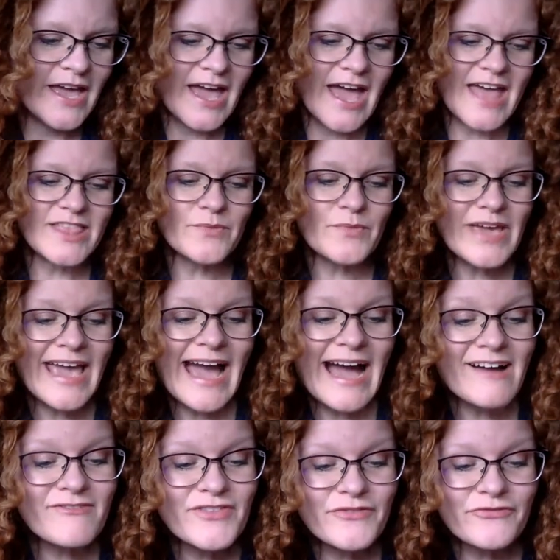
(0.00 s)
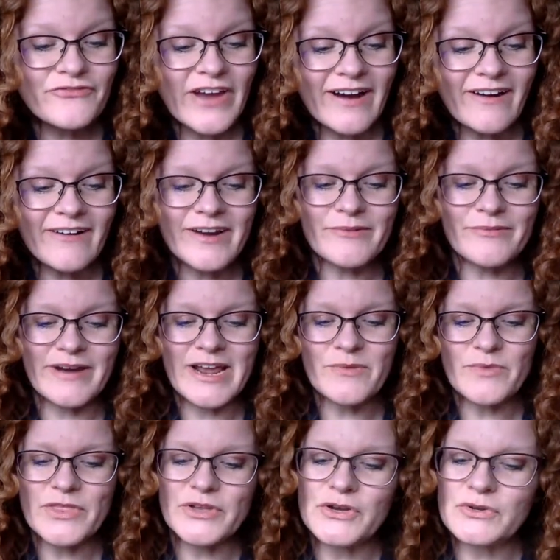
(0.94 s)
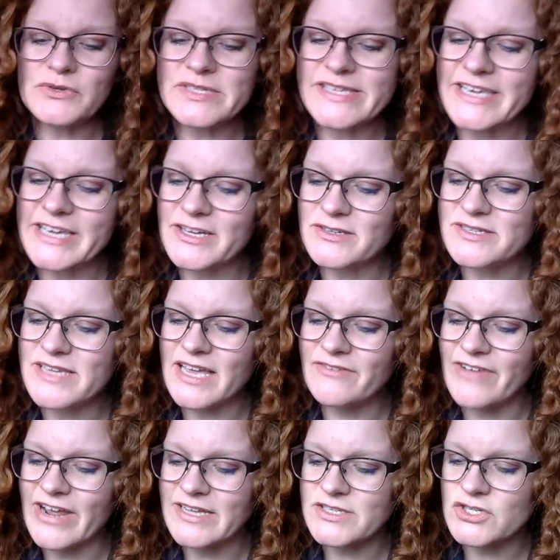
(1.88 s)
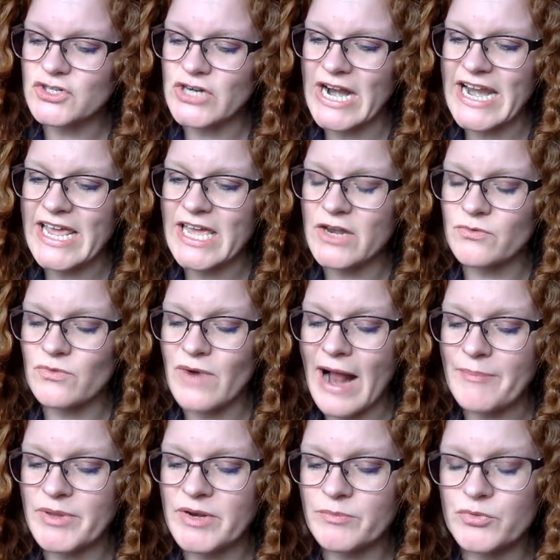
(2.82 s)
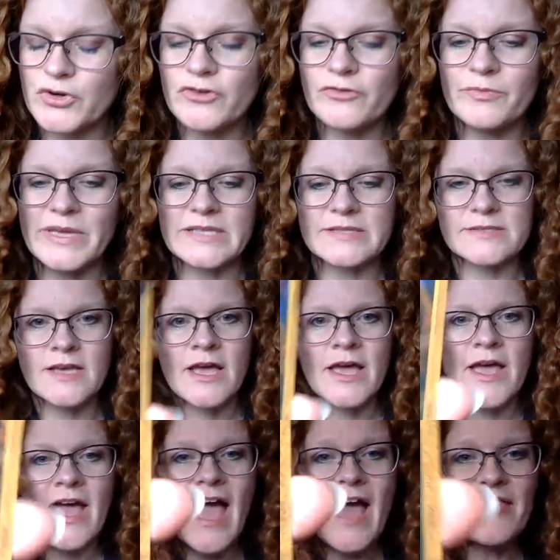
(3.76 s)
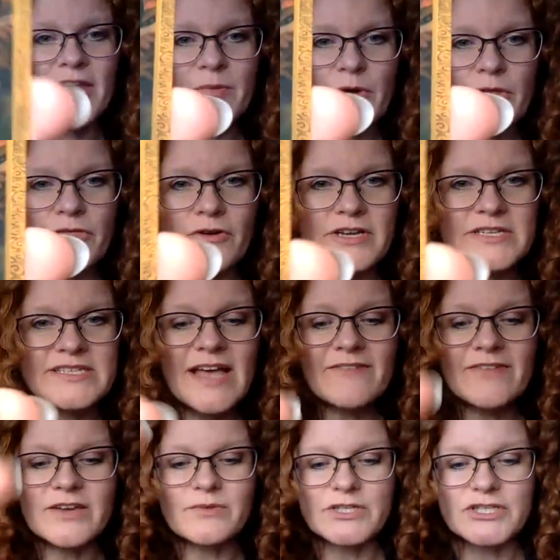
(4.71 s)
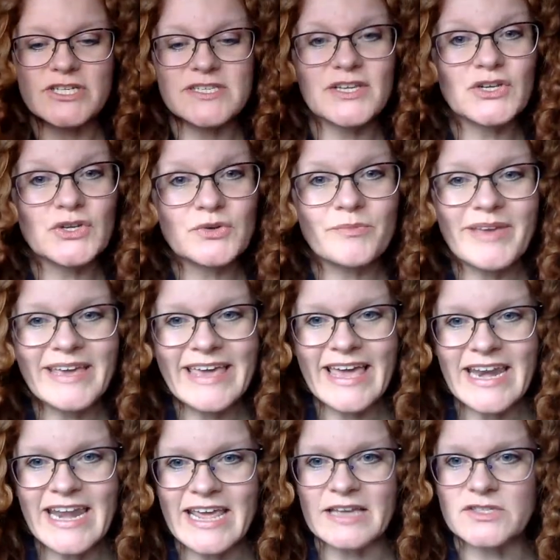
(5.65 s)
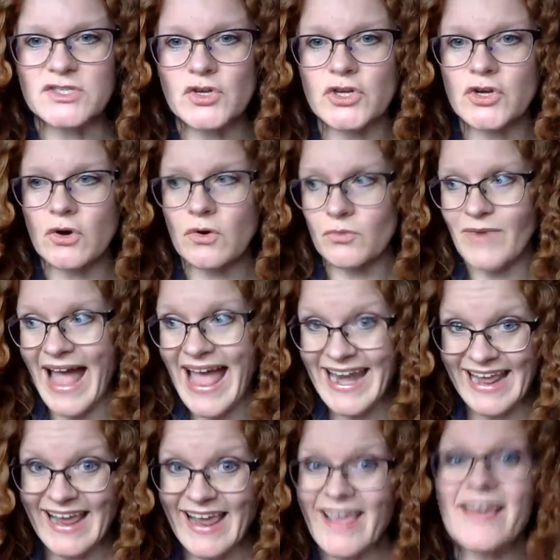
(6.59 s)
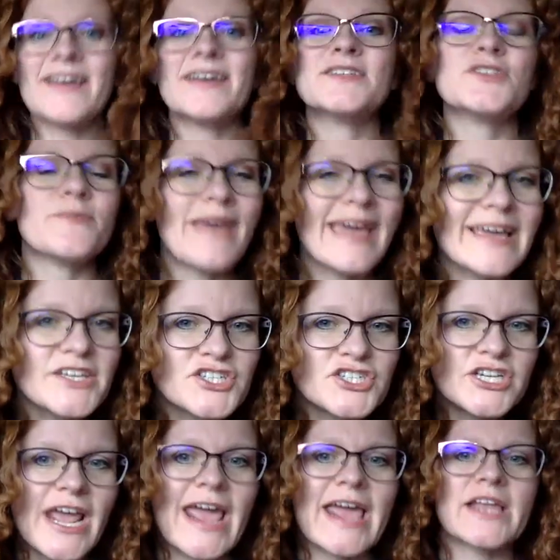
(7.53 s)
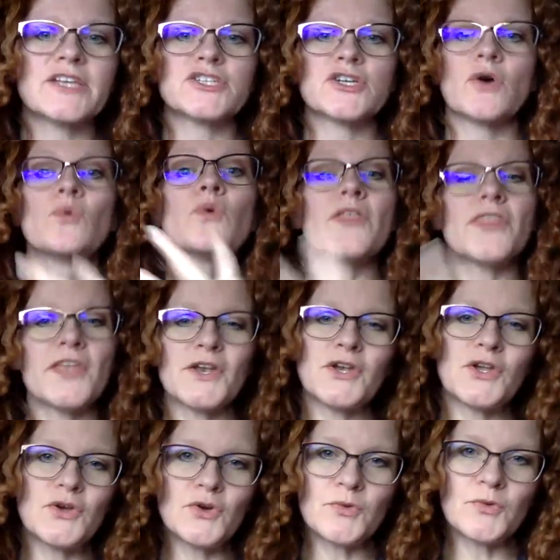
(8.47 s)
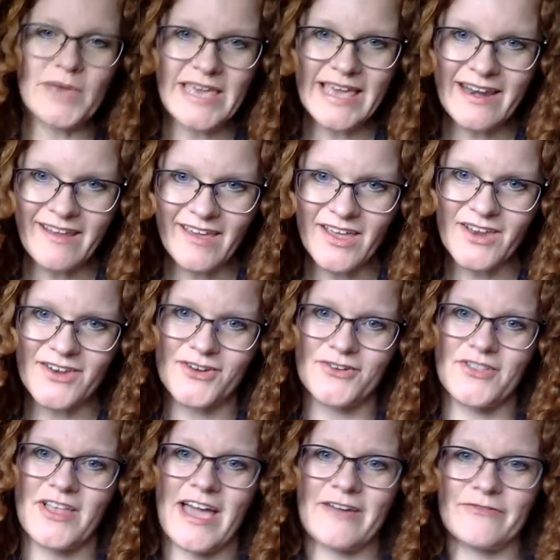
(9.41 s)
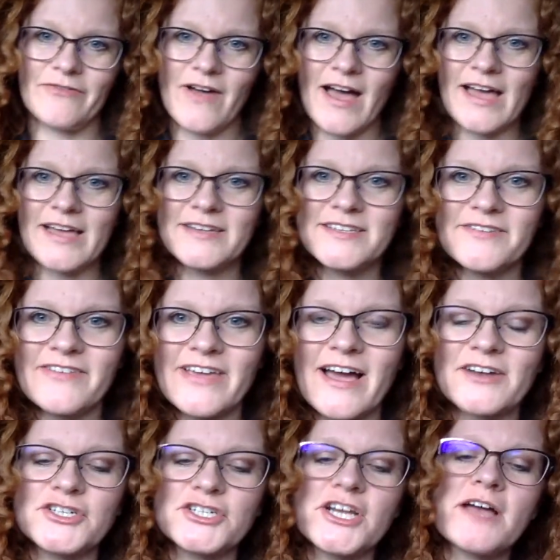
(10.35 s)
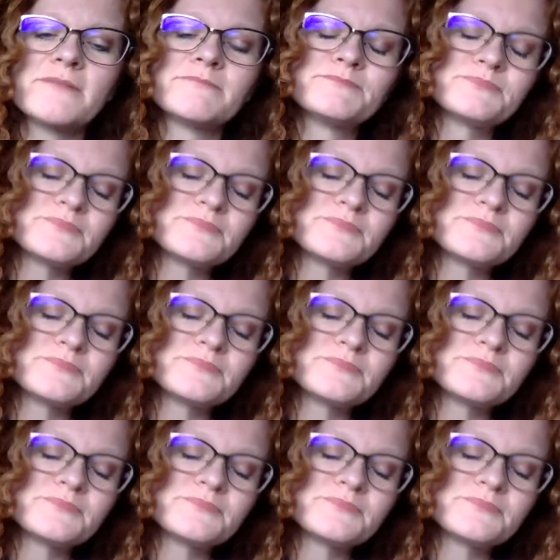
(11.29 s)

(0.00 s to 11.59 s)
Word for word: And then we have the Fairy Ring with new skills, advanced training, and rapid improvements. And then number thirty-seven, which is a new beginning. So you're ready to make a change with a new beginning in your life, uh, Divyansha.